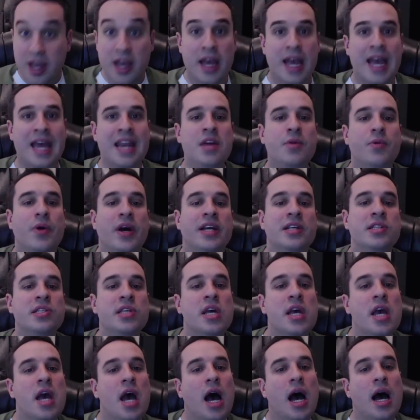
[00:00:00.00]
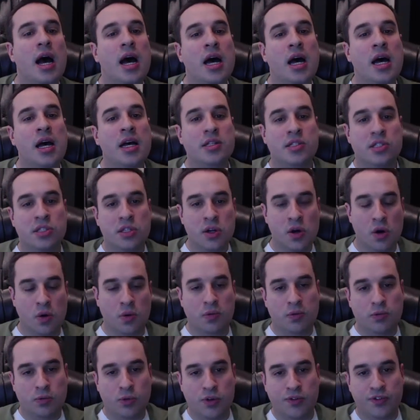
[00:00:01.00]
Anyways, so
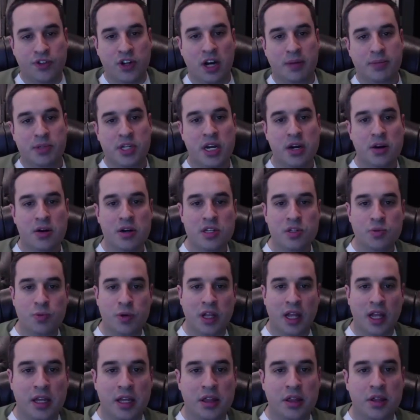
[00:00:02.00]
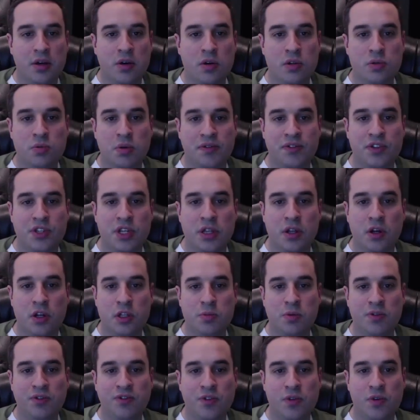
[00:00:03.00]
rooftop terrace, we those. We've seen those
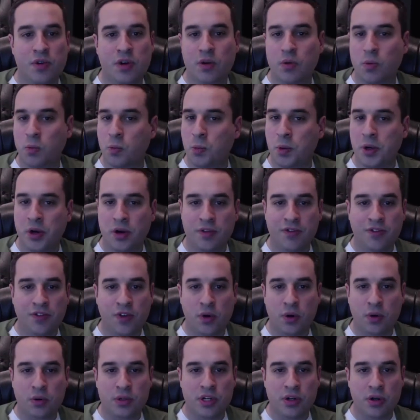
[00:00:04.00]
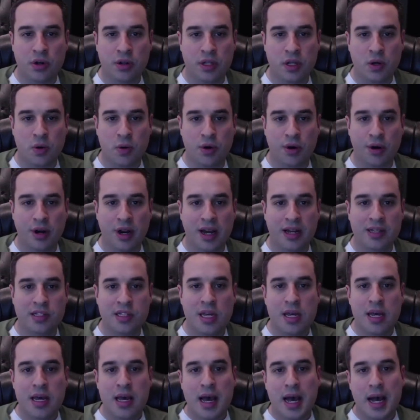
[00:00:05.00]
before. Weird photos here in the order, guys.
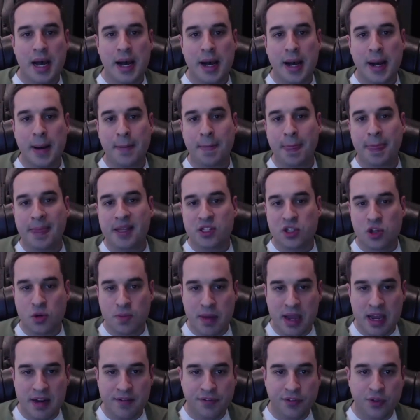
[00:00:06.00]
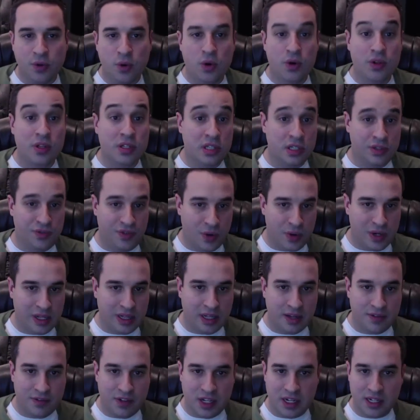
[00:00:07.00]
So main floor, this is very
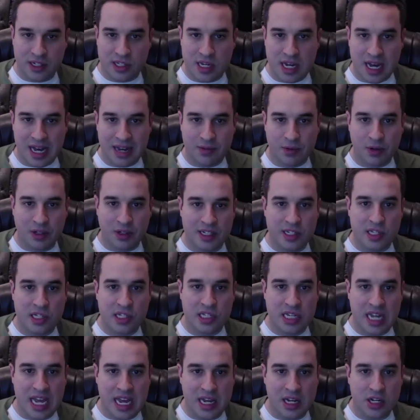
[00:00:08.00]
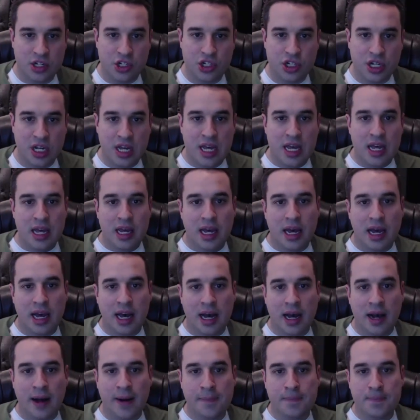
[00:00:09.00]
lived in. It's not staged.
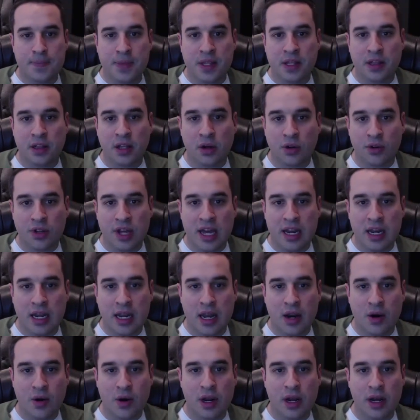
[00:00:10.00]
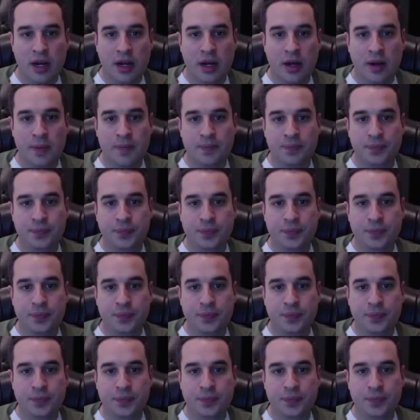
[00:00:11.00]
Little dining area,